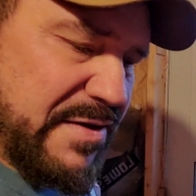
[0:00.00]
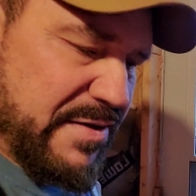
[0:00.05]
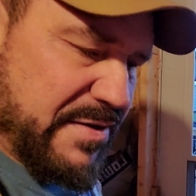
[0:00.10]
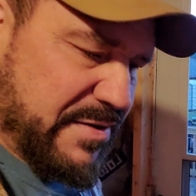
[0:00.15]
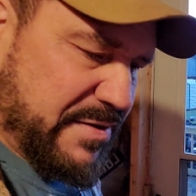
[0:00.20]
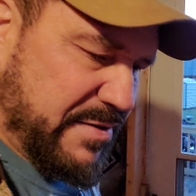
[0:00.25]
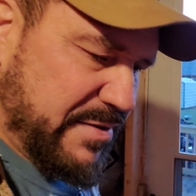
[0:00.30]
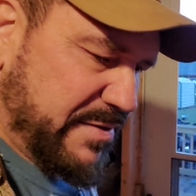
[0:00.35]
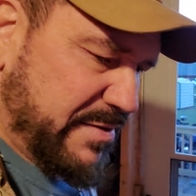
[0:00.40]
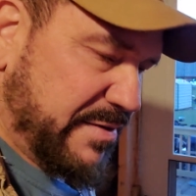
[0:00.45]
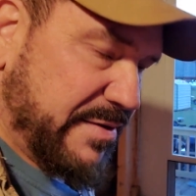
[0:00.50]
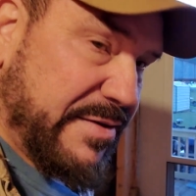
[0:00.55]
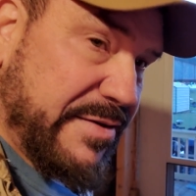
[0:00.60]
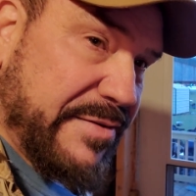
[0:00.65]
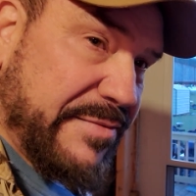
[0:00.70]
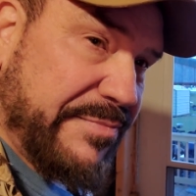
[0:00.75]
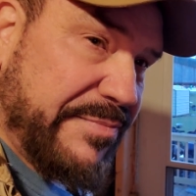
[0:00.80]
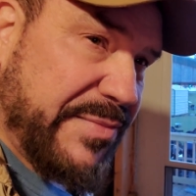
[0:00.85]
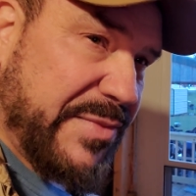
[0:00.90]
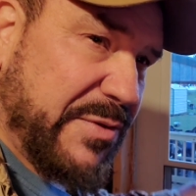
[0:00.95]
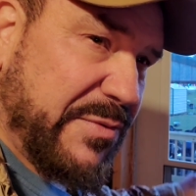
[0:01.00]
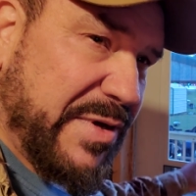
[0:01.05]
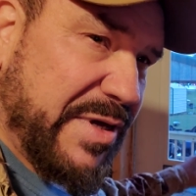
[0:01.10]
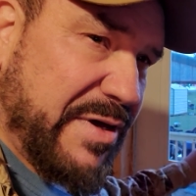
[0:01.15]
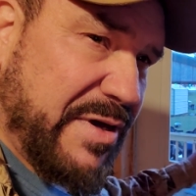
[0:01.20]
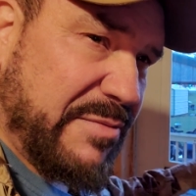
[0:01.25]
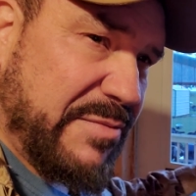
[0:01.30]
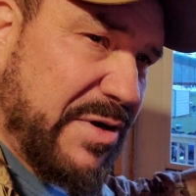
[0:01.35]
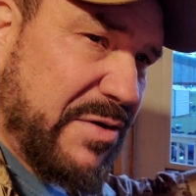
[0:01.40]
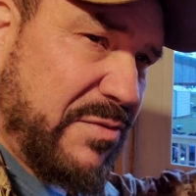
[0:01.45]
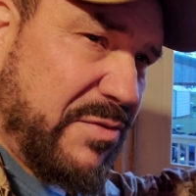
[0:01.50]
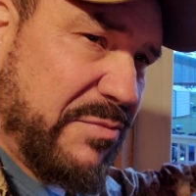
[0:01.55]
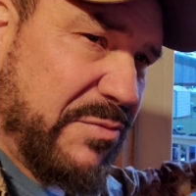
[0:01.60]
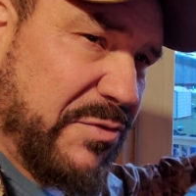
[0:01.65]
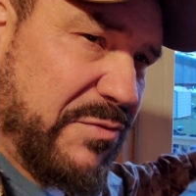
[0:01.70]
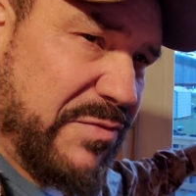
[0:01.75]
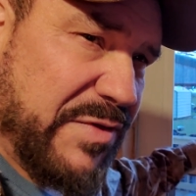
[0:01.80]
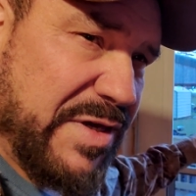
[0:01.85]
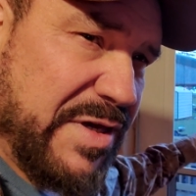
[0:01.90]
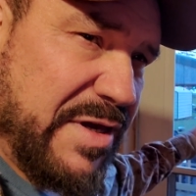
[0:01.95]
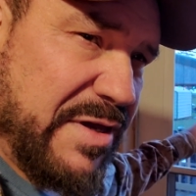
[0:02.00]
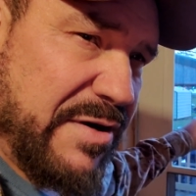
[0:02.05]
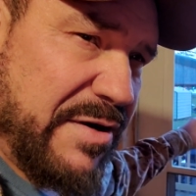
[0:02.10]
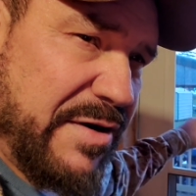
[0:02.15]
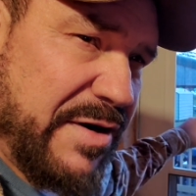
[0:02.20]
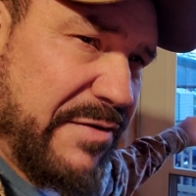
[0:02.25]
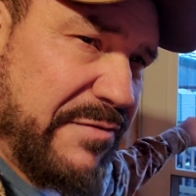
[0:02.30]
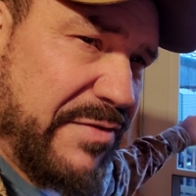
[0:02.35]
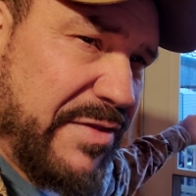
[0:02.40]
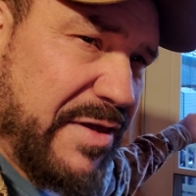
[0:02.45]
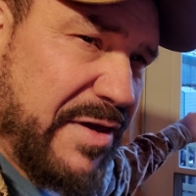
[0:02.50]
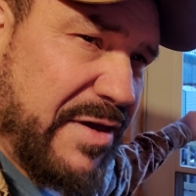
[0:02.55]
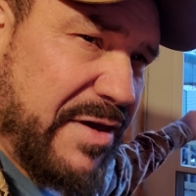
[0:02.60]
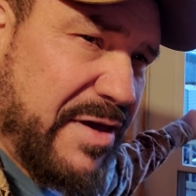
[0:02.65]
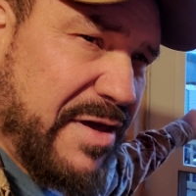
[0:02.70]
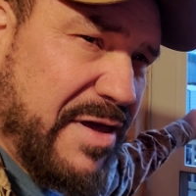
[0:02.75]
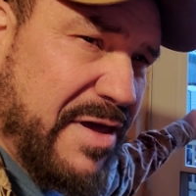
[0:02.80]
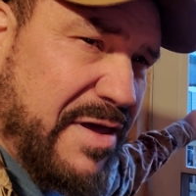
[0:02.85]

um, well, I'm not going to move the heater and everything.